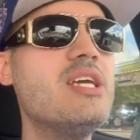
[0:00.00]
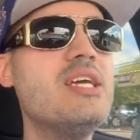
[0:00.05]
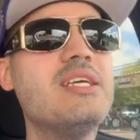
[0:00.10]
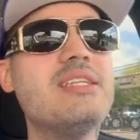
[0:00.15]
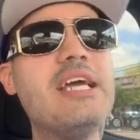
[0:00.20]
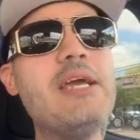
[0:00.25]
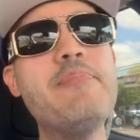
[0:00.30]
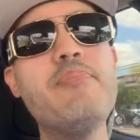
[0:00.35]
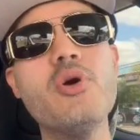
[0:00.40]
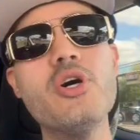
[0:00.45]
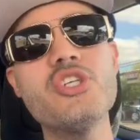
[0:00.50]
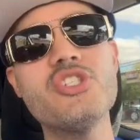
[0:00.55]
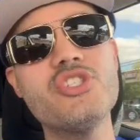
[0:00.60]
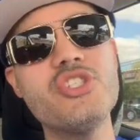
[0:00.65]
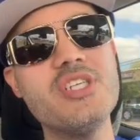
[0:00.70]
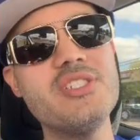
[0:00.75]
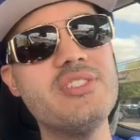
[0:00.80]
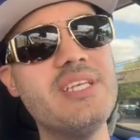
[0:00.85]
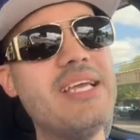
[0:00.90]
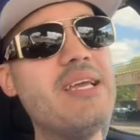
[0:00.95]
they pushed
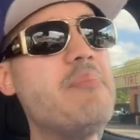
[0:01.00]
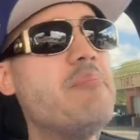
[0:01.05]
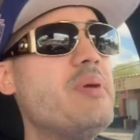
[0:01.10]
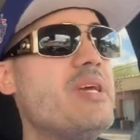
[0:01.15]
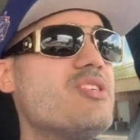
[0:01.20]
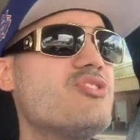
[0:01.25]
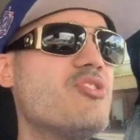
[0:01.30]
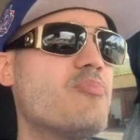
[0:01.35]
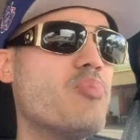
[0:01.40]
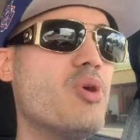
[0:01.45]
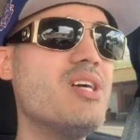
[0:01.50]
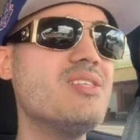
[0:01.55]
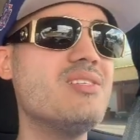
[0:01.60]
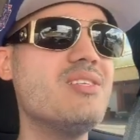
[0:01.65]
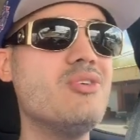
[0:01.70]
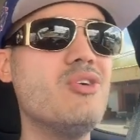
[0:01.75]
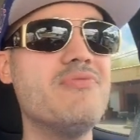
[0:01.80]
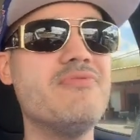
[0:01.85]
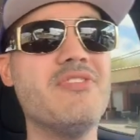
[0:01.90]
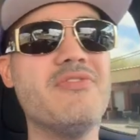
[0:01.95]
this, they impeached the
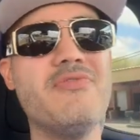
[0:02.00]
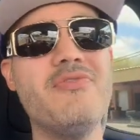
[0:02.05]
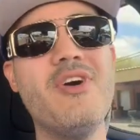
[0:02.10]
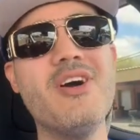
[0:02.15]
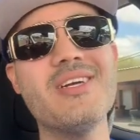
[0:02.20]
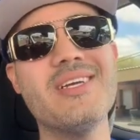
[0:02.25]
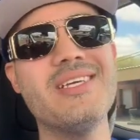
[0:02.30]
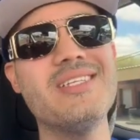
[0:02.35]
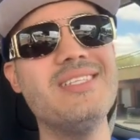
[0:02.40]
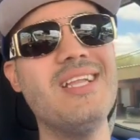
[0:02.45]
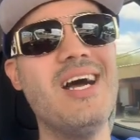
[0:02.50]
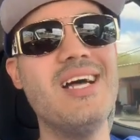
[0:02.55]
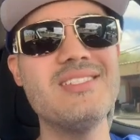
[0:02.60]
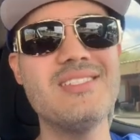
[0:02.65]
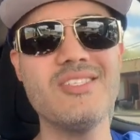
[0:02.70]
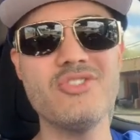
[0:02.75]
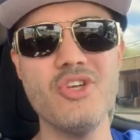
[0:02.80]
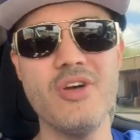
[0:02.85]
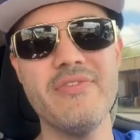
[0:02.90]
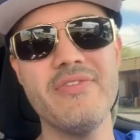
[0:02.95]
president off of fucking
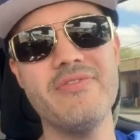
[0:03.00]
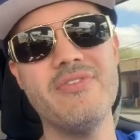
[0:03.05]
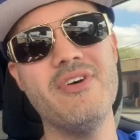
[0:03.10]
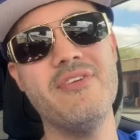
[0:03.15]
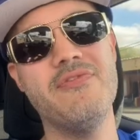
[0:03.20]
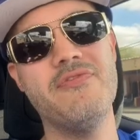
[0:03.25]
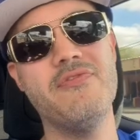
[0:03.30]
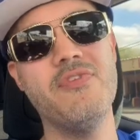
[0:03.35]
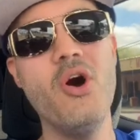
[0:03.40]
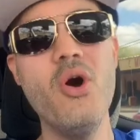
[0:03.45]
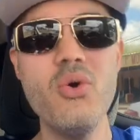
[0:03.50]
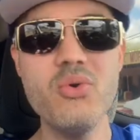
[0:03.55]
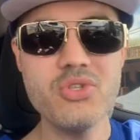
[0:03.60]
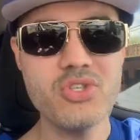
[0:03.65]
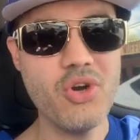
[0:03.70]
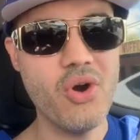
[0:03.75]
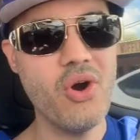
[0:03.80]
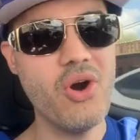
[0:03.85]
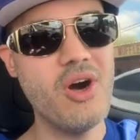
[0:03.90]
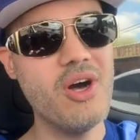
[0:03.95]
nonsense, off of a phone
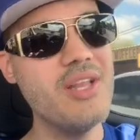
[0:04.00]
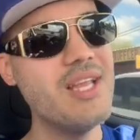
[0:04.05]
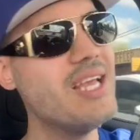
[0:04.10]
call.